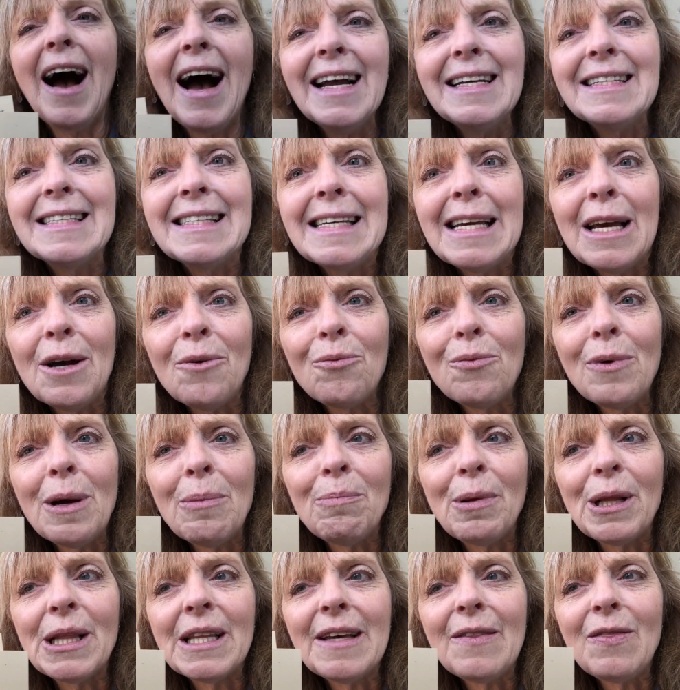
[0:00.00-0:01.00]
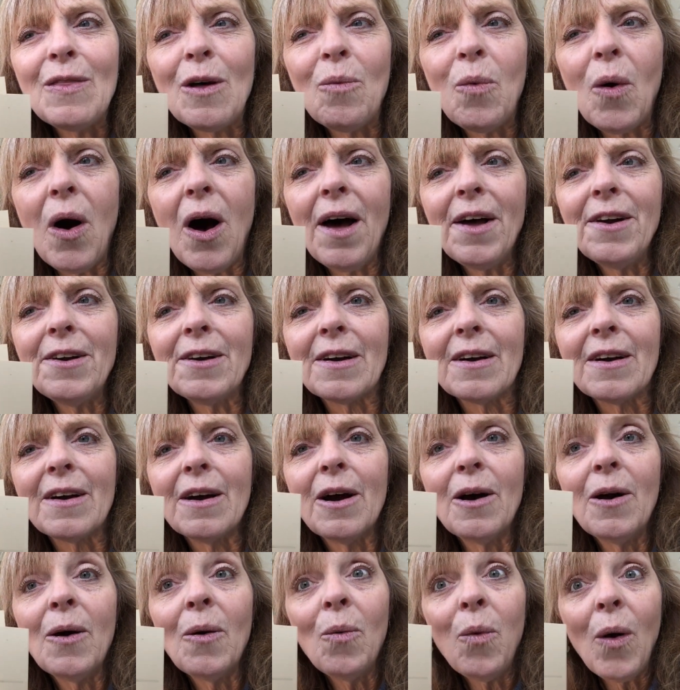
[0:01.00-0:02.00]
I see a ripple in the water.
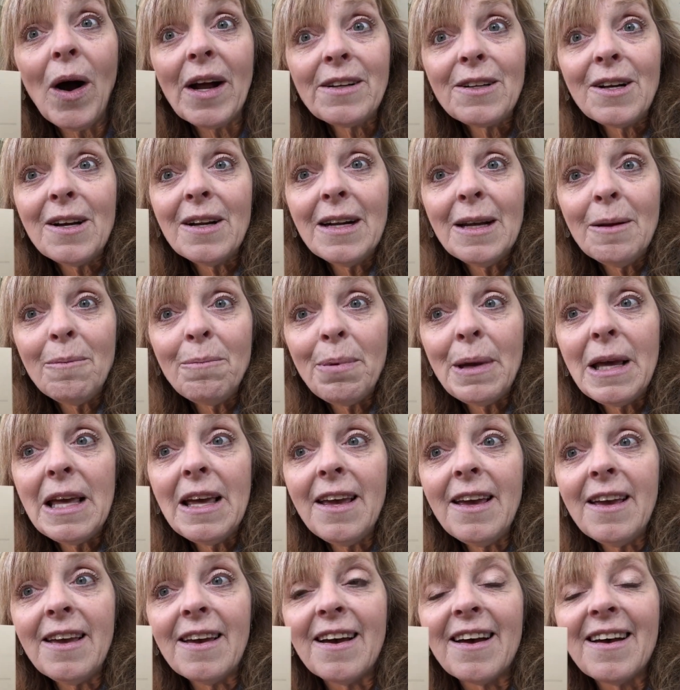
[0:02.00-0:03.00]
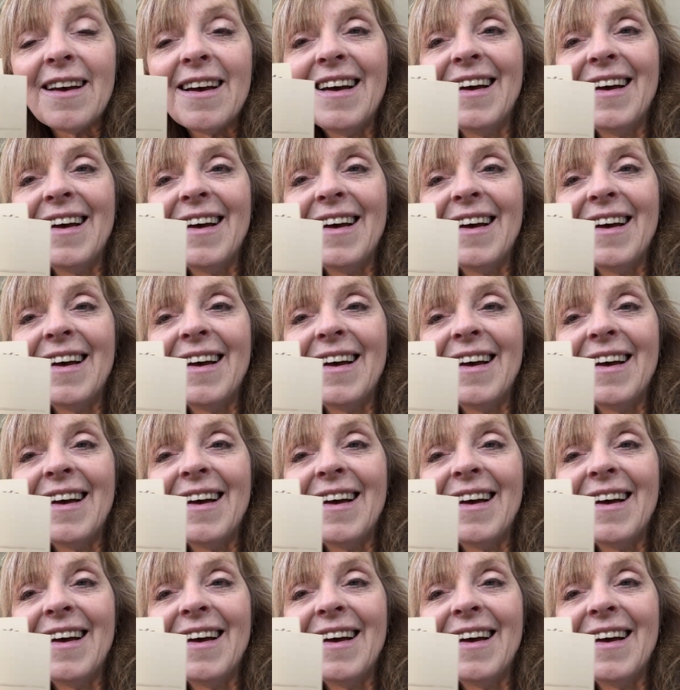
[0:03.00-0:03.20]
What could it be?